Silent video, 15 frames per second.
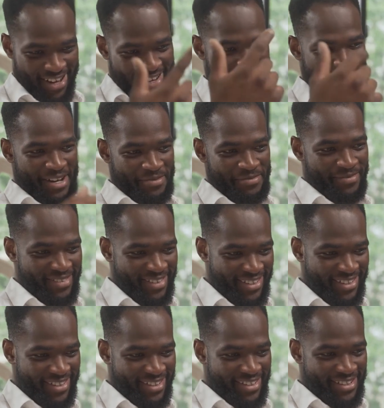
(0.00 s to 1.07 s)
grumbling
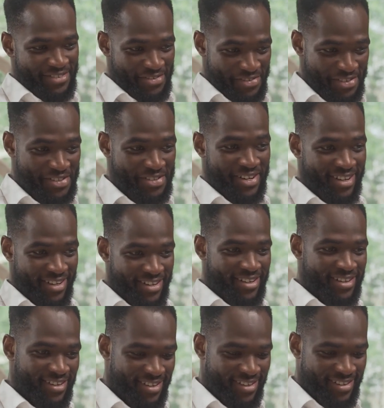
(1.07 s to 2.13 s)
or complaining about
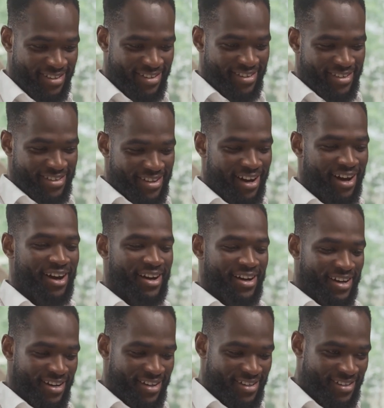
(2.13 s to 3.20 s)
things. And
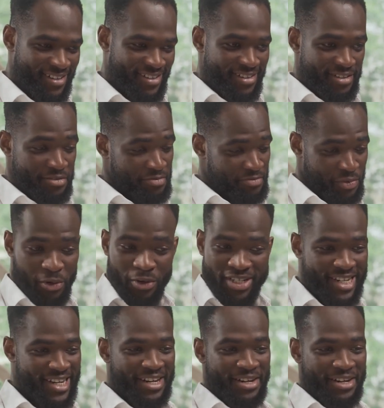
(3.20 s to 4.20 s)
a person can also work